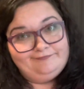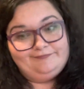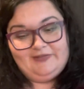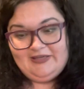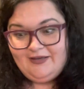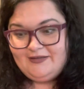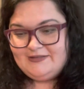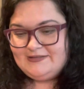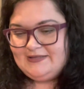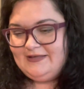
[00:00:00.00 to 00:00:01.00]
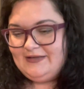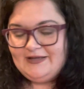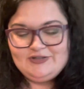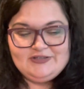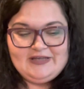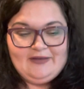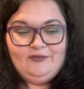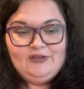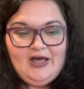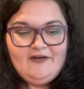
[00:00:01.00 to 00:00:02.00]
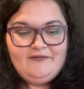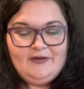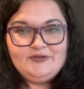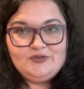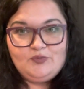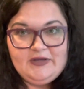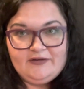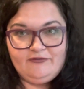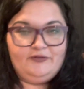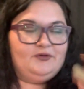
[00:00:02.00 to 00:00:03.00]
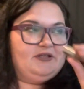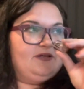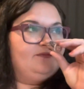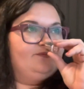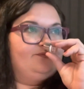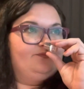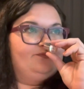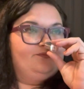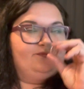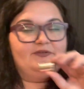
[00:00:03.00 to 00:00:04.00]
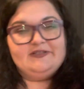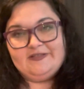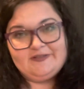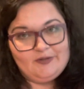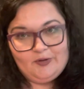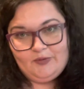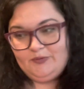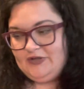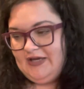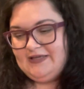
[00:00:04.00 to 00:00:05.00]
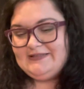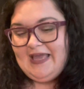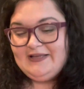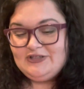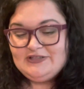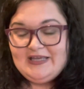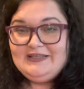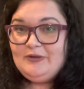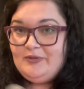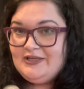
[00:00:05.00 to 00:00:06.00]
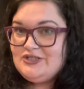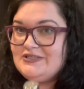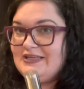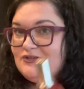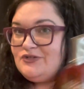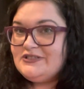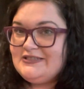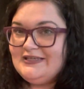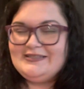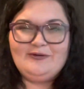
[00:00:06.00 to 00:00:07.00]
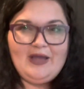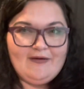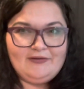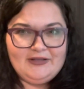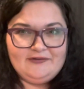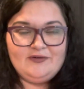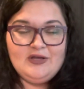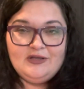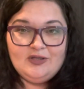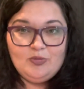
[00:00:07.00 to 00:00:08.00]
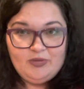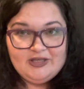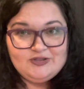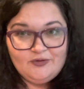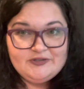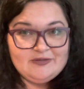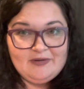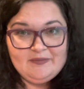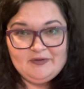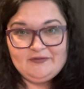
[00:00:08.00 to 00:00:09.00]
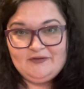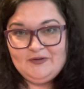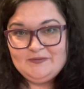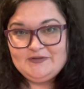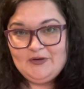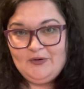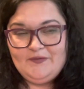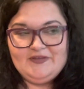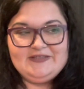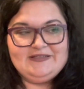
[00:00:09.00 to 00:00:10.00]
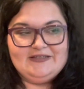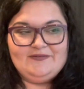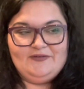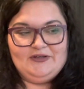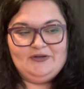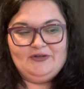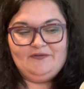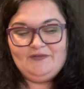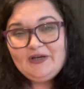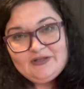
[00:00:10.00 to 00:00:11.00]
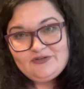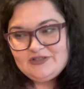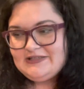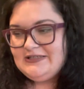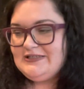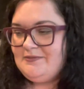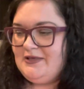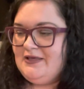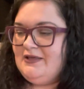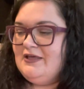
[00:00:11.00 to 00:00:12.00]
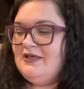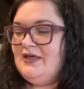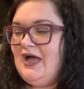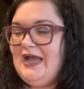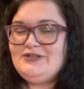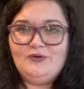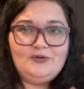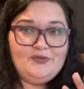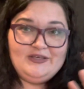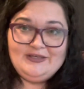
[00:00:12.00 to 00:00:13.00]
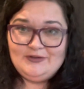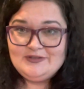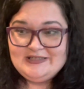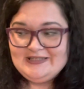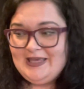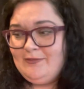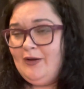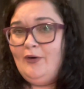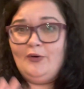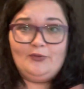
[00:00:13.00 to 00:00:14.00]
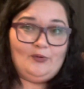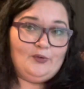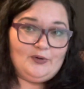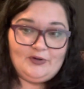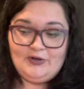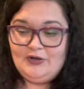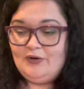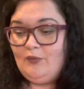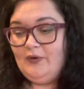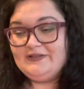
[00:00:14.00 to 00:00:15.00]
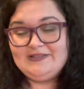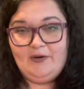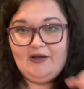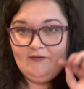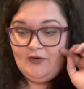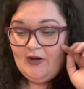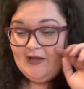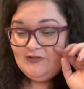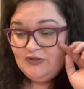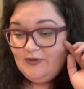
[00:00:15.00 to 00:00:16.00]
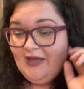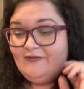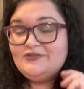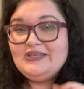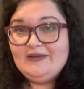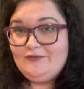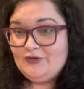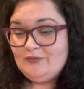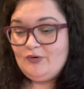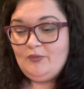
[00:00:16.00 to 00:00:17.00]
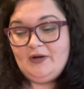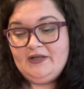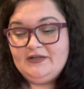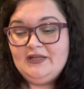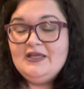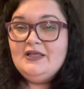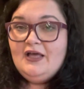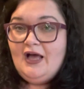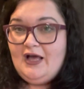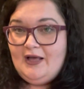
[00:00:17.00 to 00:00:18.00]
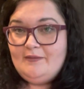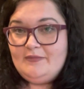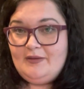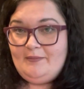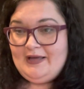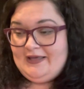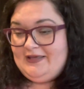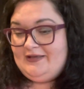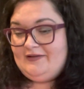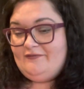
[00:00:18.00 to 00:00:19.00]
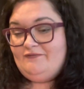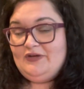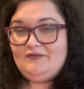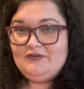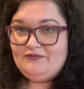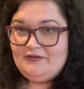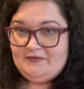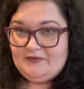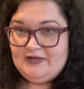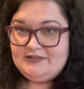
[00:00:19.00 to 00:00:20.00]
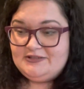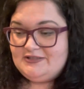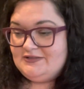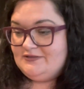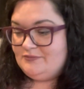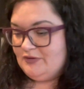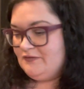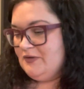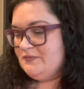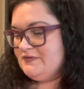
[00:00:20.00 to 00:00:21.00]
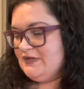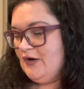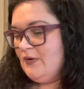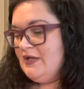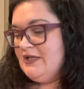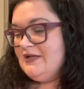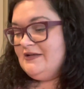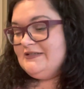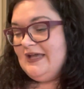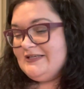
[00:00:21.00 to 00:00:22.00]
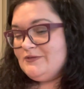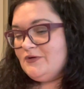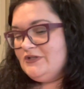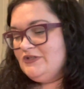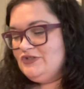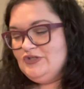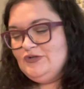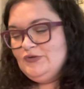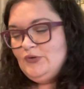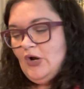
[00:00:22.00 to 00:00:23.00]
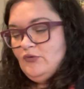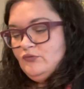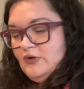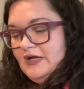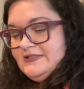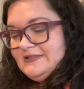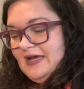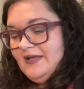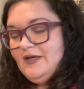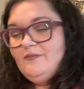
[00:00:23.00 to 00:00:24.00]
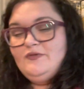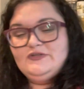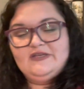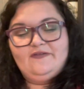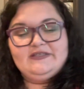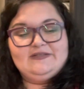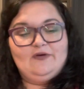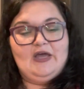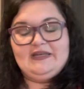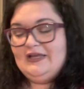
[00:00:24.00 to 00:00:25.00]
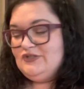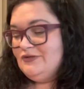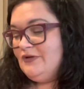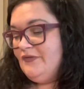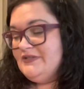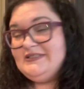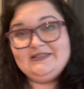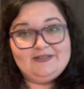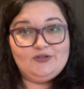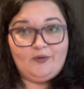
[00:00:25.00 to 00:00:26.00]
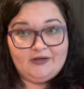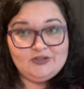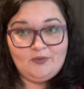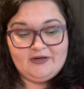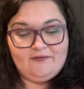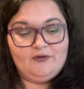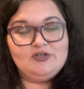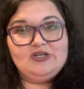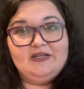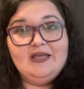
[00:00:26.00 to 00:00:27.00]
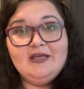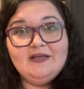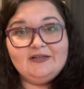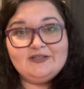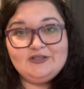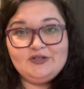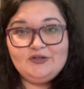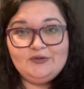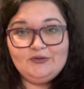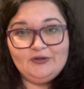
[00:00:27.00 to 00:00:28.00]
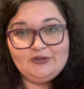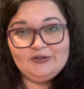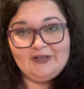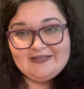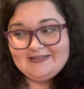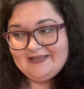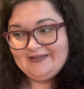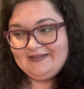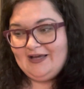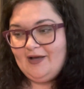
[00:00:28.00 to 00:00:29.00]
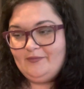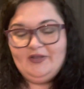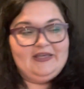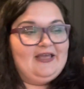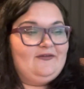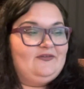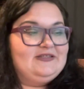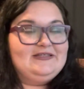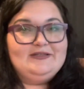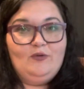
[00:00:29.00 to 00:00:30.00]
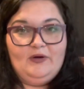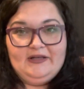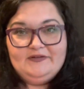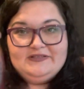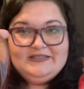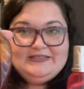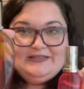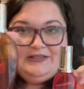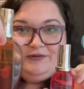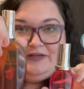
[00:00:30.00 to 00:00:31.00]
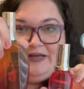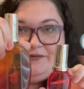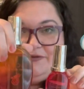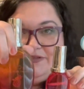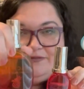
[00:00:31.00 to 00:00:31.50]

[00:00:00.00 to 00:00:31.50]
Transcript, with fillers: Yes, I love how sweet and fruity. This is so nice. And the peach is interesting because I don't have a lot of peach notes in my perfume, so this does feel very interesting to me. I don't know the years these came out or the order whatsoever. I do have saved for number one, my very, very favorite perfume. So next we're going to do Escada Music Festival. And I do know this is the 2020 version because look at who learned her lesson. Again, this is a 1 ounce, this is a 3 ounce.